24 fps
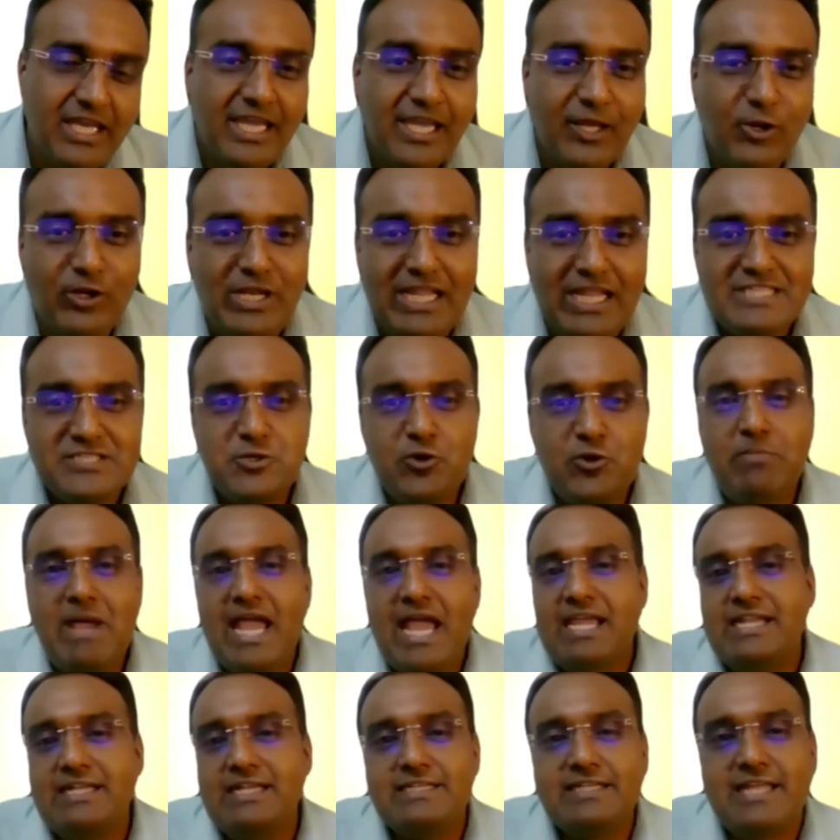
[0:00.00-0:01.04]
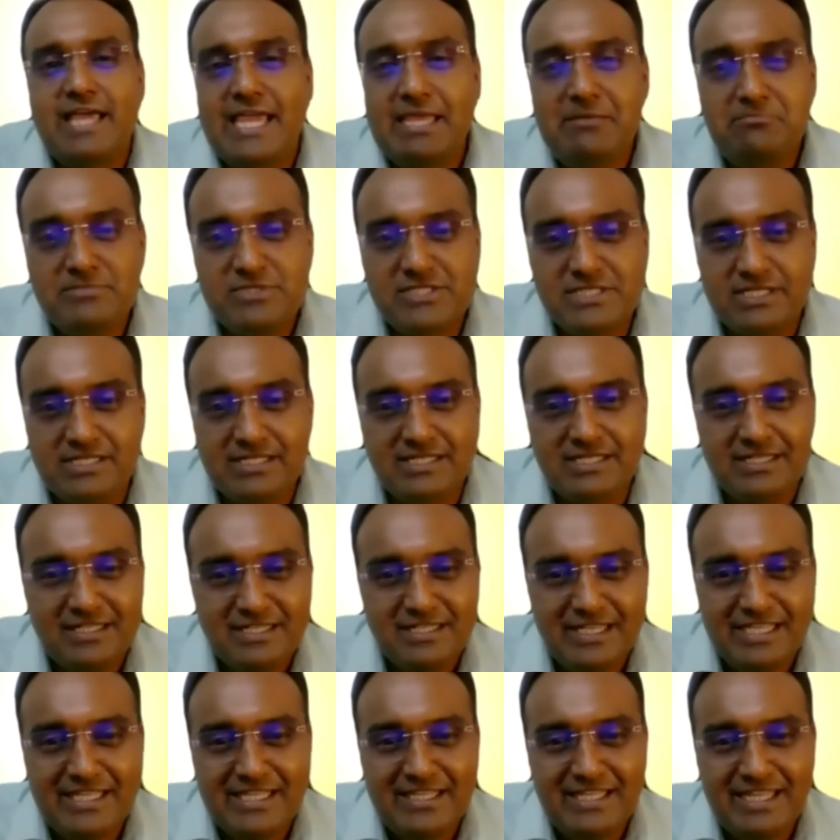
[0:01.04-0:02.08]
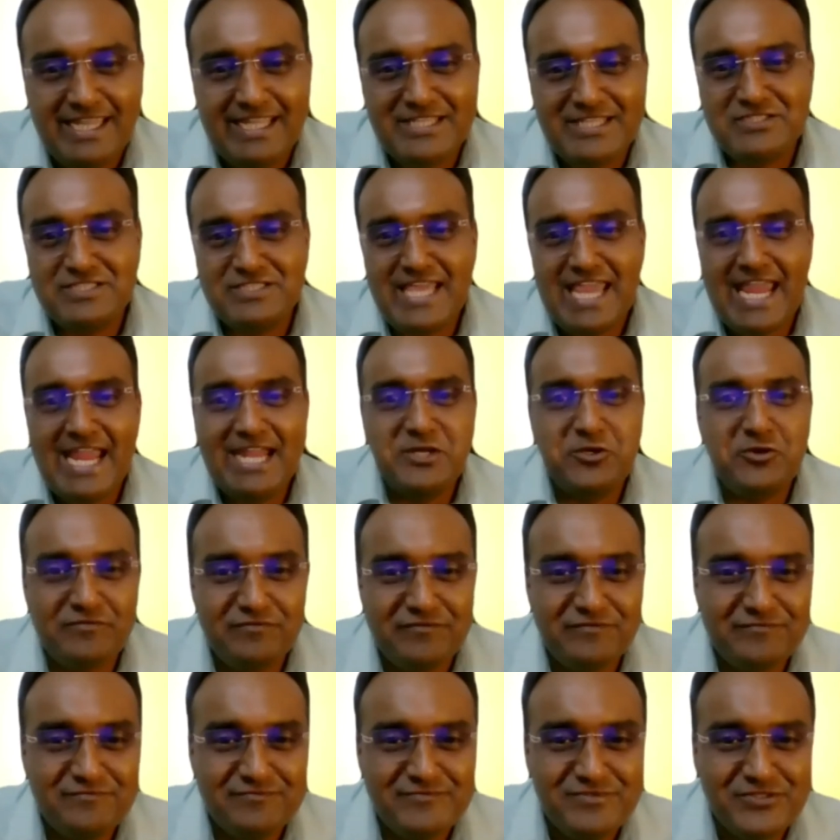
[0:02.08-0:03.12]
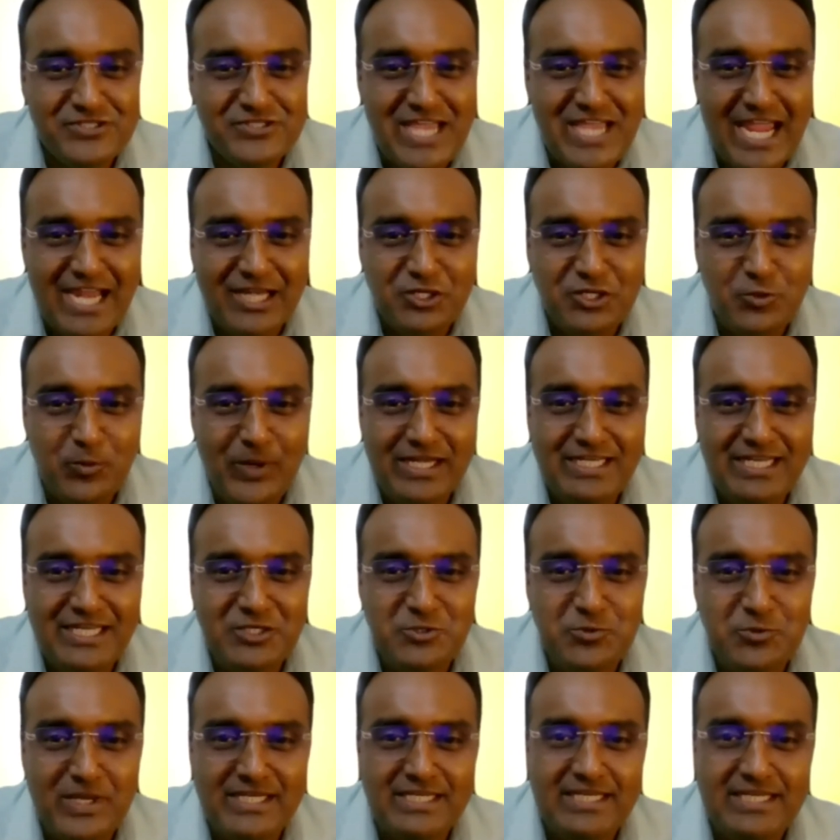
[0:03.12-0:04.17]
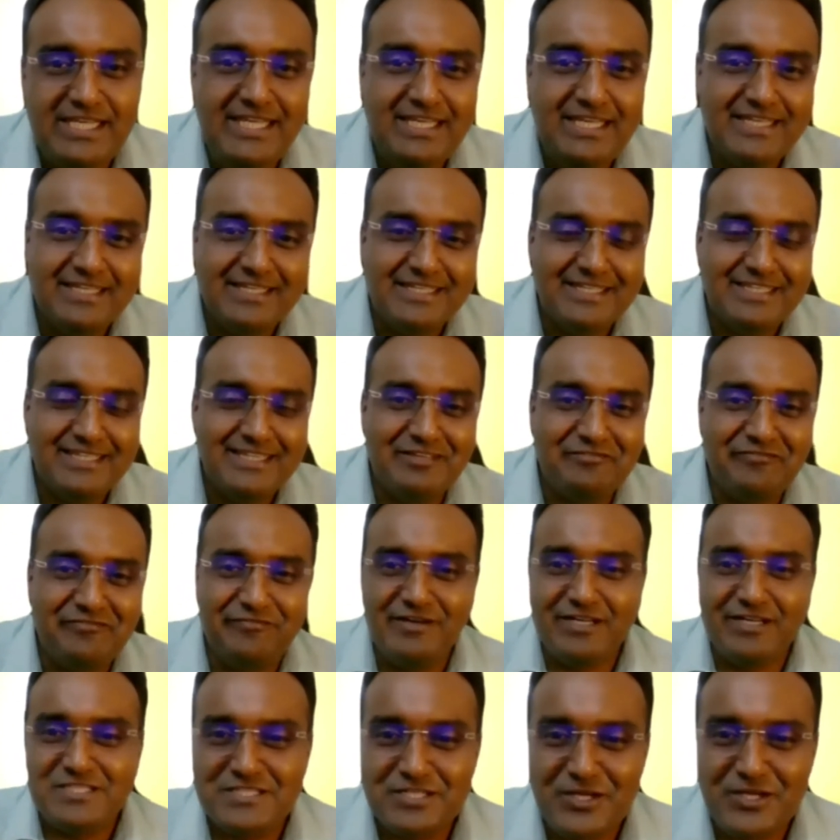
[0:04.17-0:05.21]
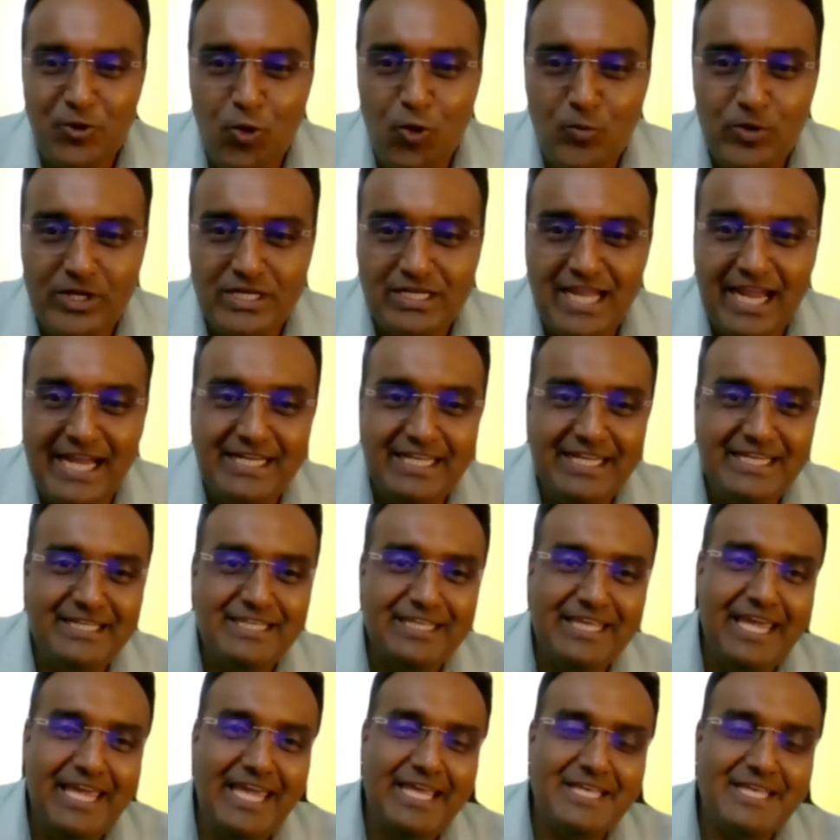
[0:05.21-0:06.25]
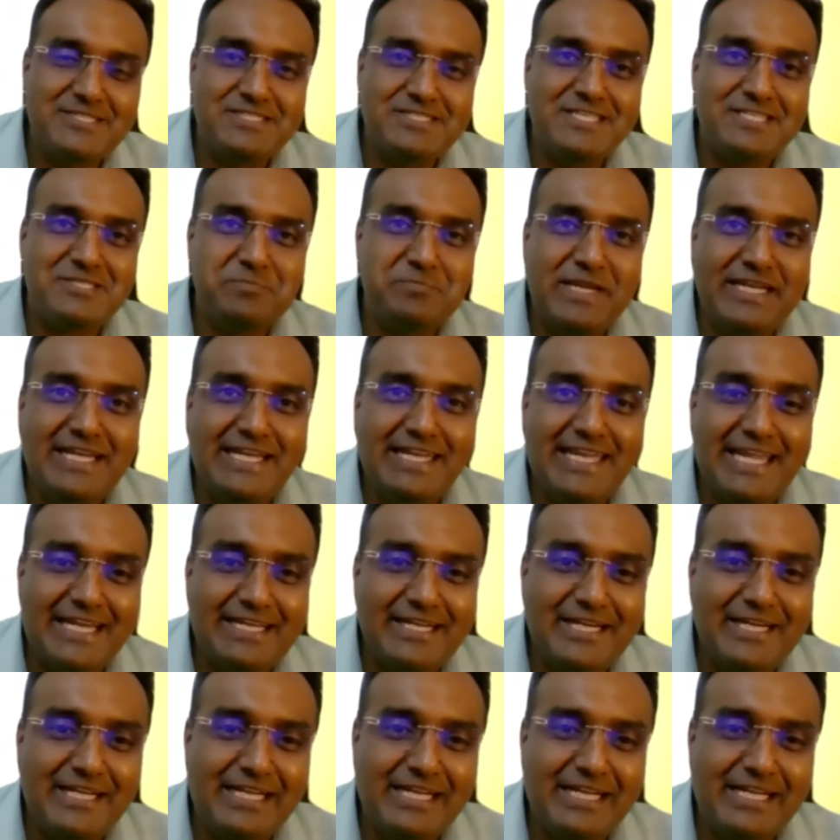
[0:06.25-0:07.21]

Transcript: You know, let's go back in time, sir. It's the end of Jan 2020. The first COVID-19 case has been detected